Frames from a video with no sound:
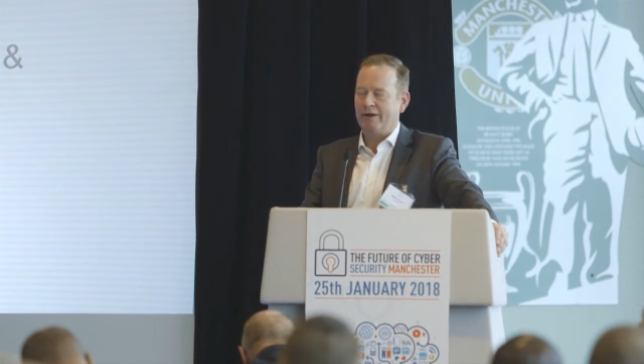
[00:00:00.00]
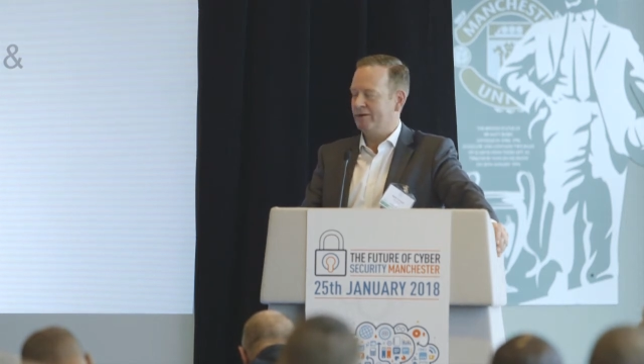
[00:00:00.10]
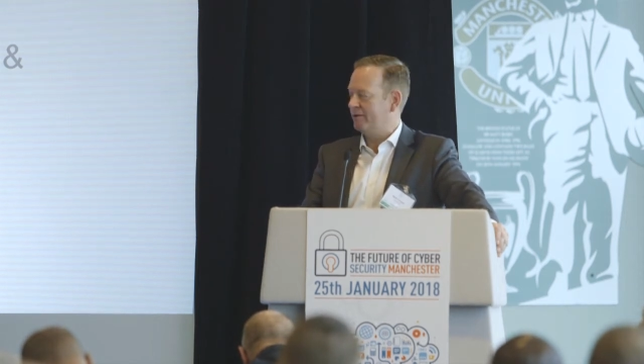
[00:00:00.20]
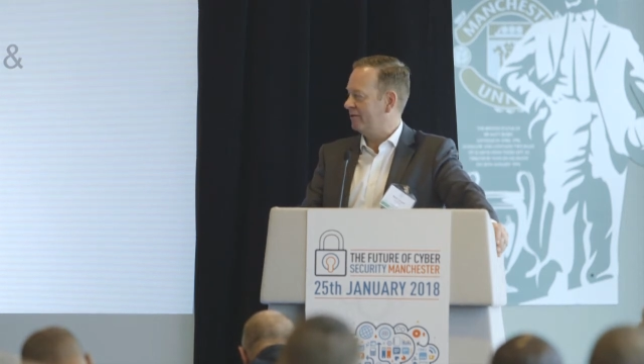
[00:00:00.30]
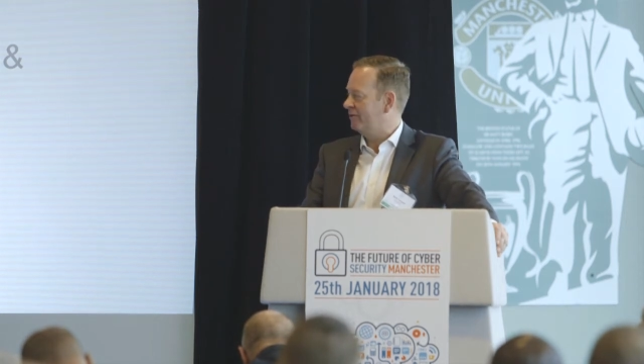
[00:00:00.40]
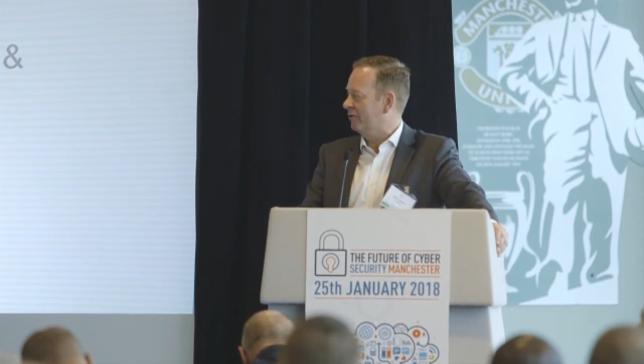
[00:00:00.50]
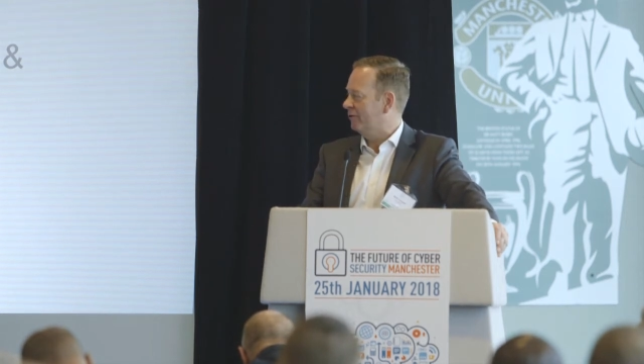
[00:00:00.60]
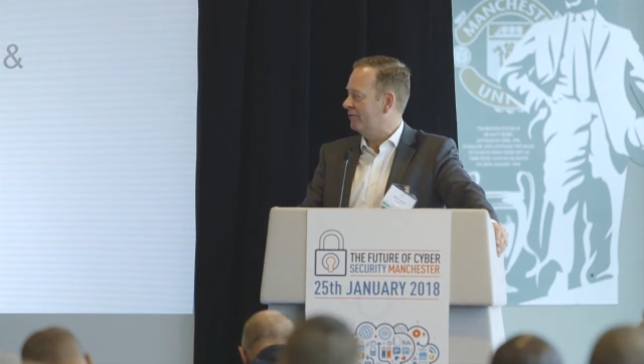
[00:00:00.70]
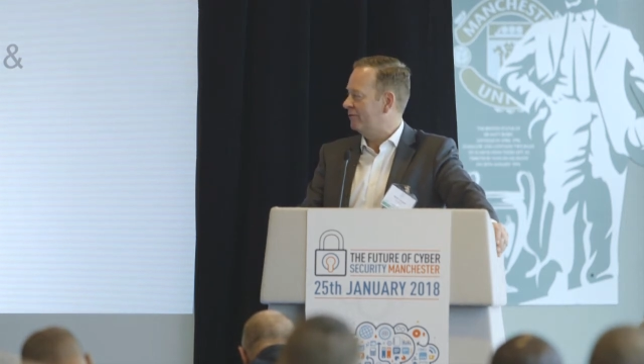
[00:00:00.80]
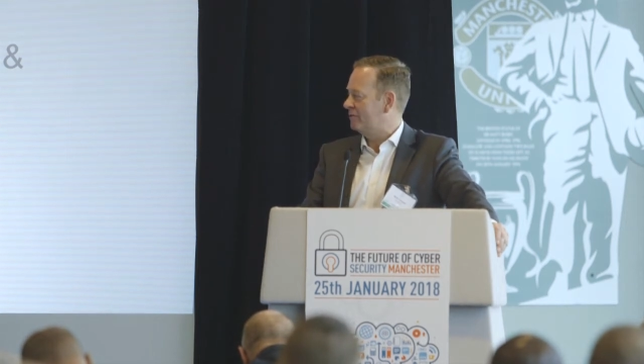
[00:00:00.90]
And, you
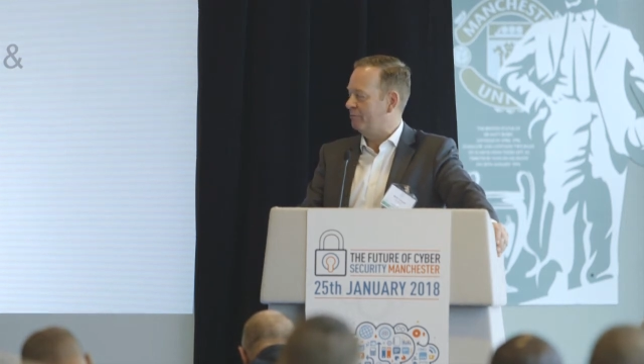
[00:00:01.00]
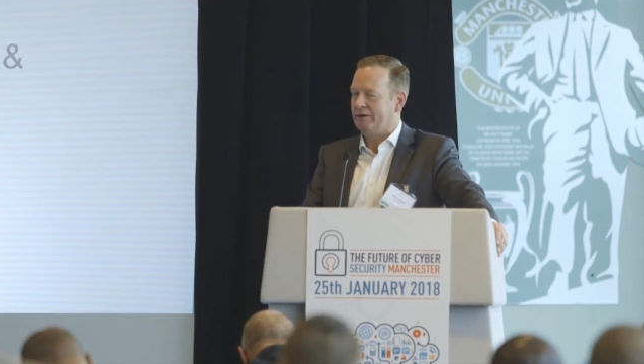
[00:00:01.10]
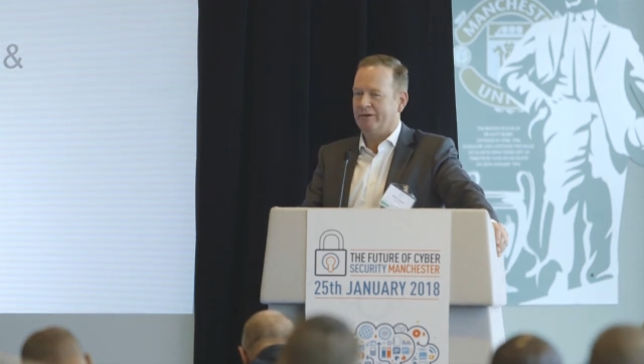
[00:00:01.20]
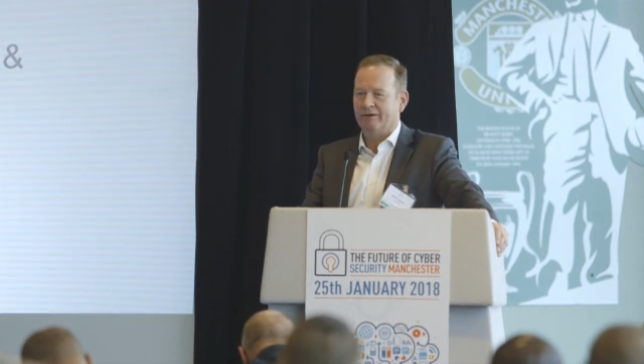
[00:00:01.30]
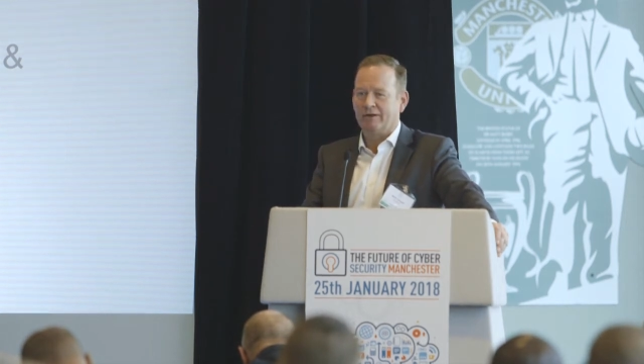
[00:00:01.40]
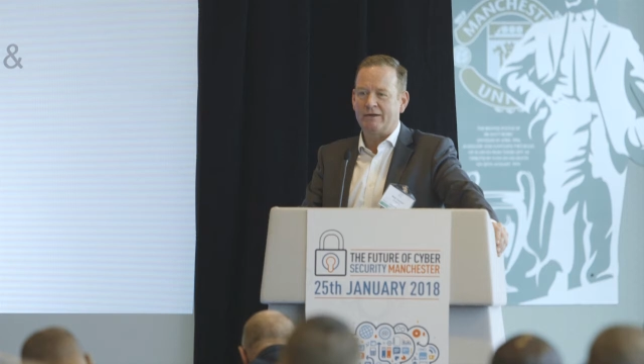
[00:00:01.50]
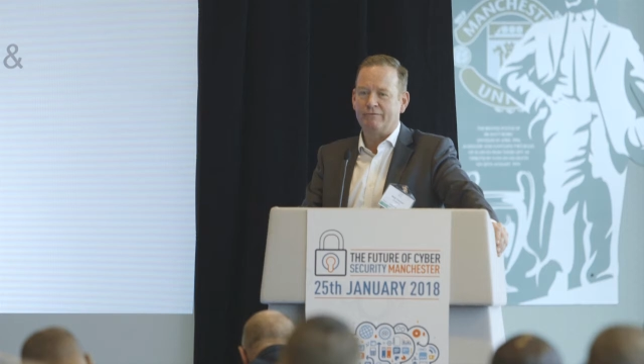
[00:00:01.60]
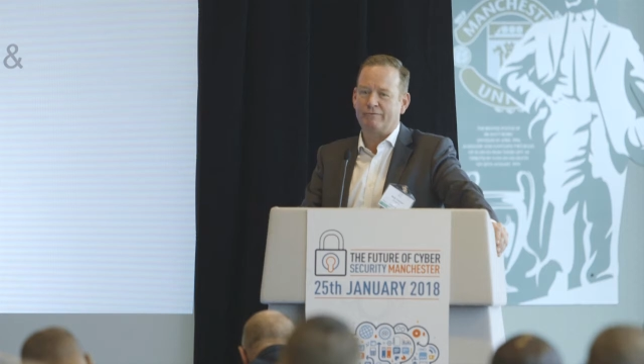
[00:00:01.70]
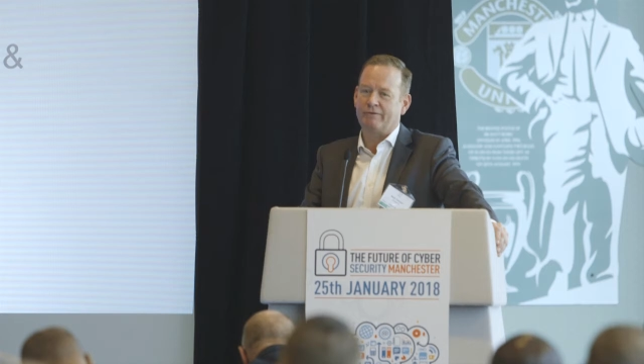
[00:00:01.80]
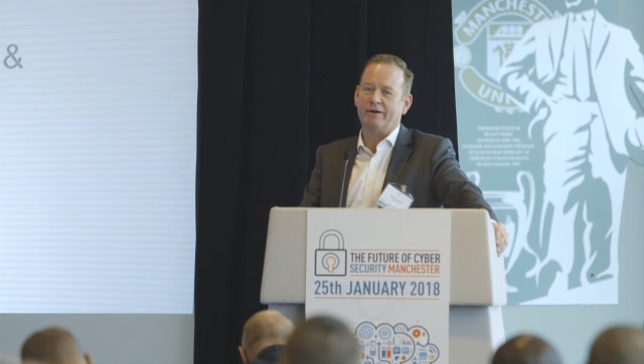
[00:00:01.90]
know, to beat a
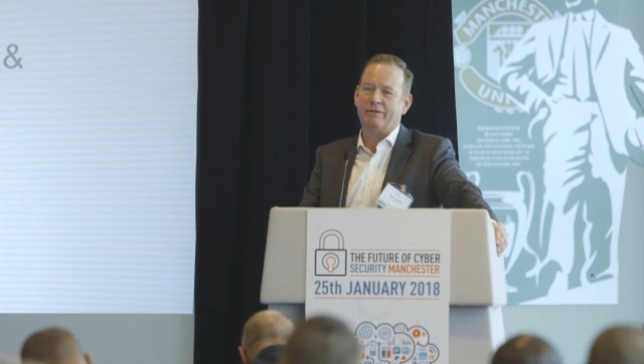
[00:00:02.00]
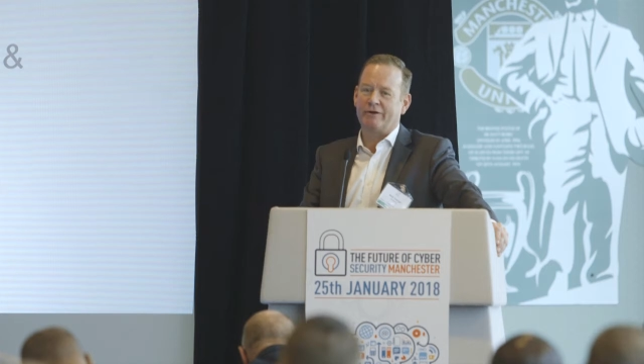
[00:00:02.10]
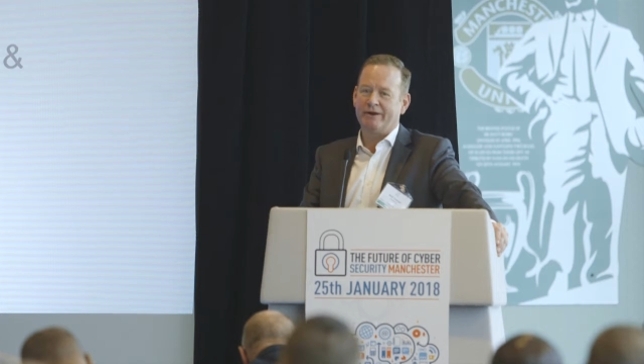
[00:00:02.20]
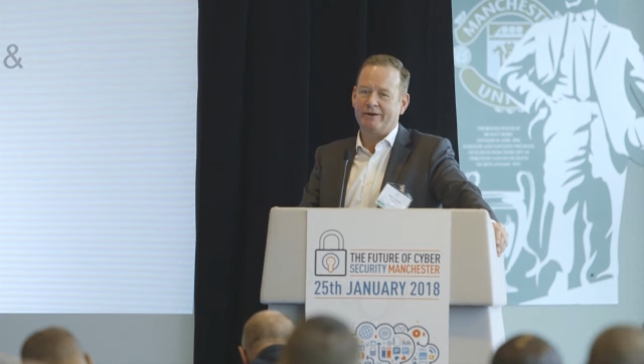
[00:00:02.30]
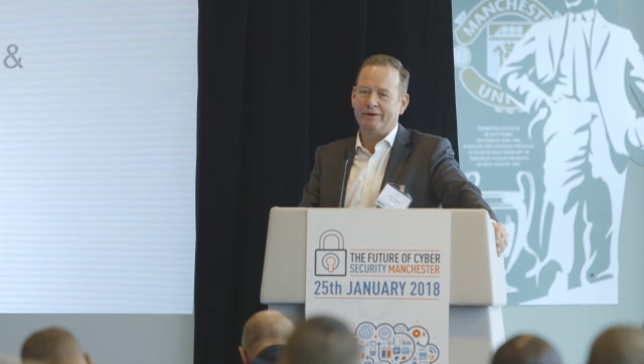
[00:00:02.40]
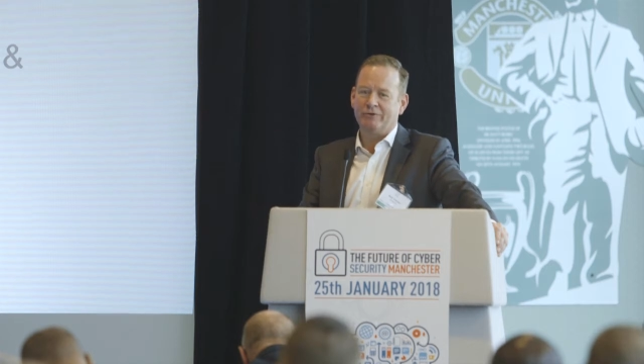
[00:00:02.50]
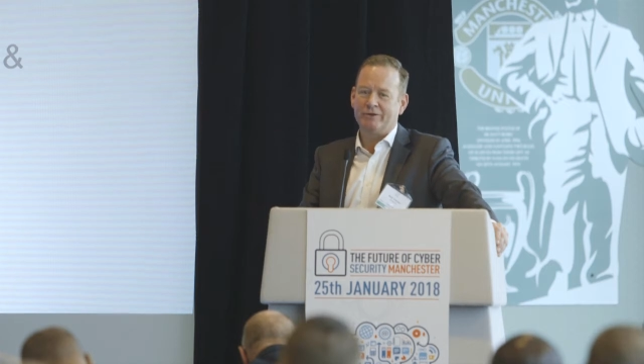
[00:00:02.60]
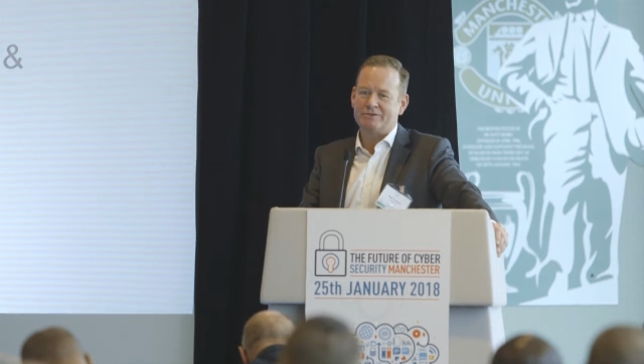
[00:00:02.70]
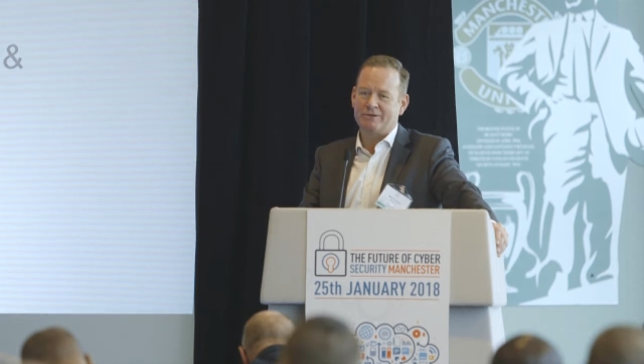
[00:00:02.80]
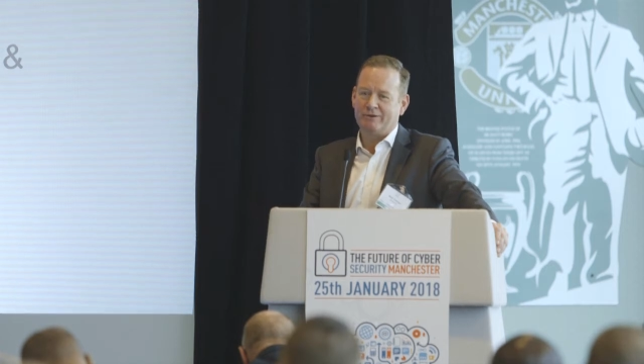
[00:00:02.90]
life-threatening
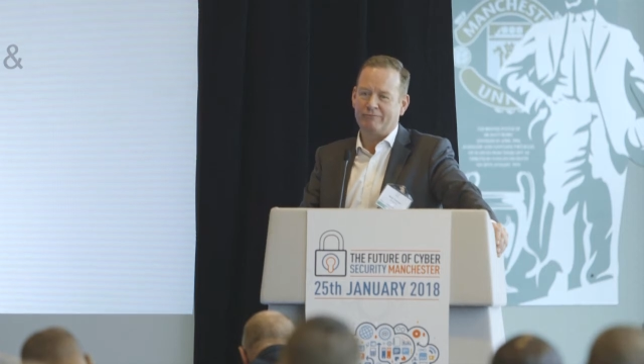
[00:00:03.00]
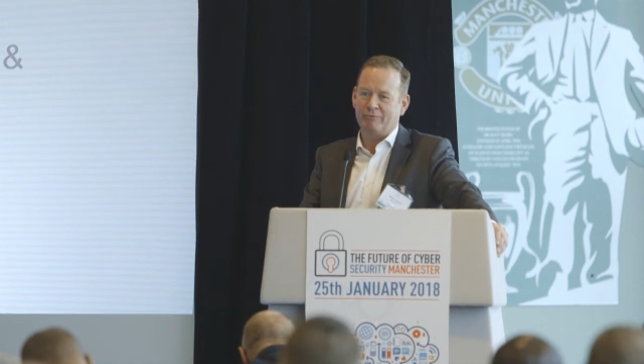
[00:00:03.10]
illness